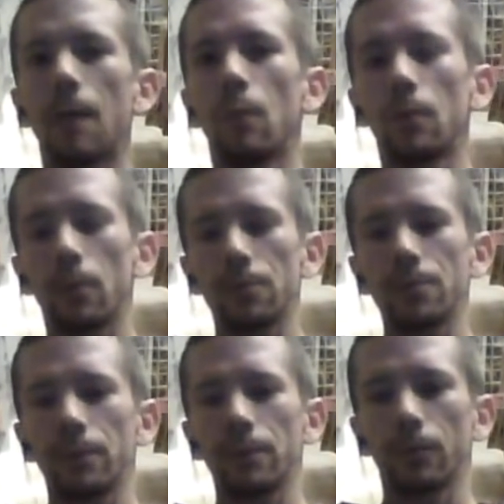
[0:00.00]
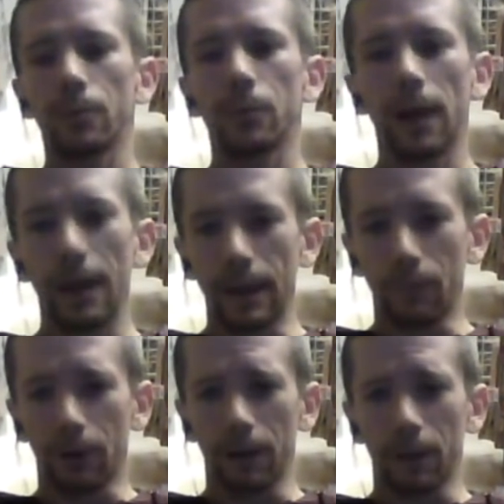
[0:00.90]
mo most of the groups that I hang
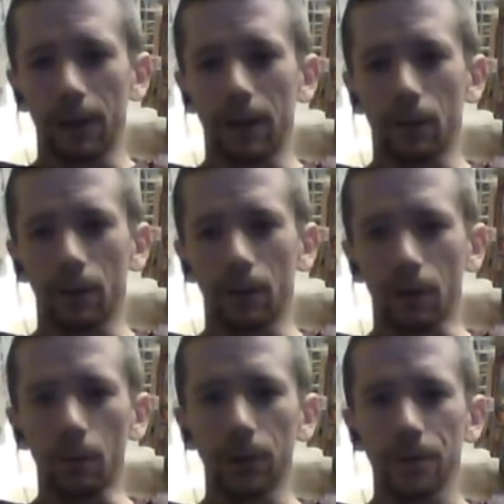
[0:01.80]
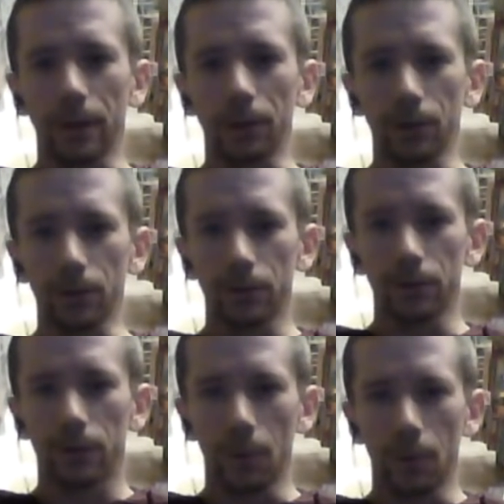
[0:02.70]
out in right now are, are book selling groups.
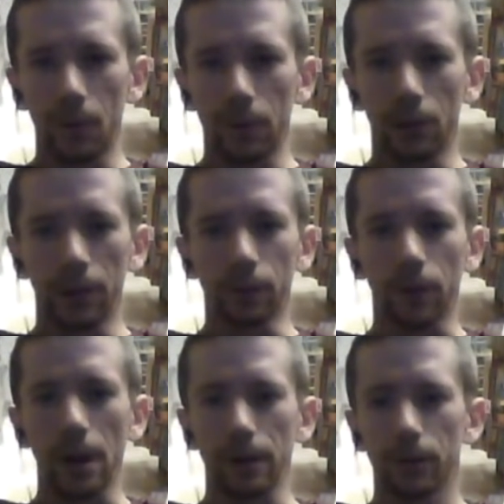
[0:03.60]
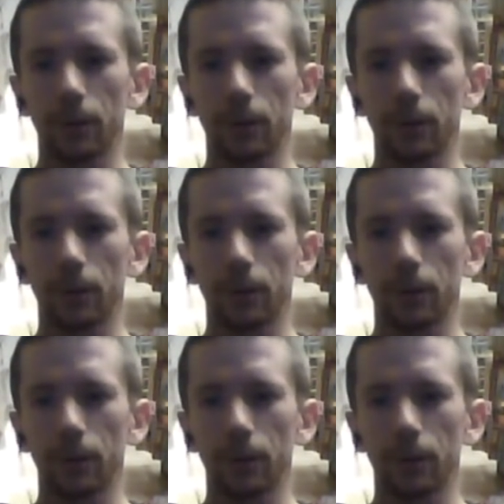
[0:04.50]
I'm a big okay, fan so of you, you hang out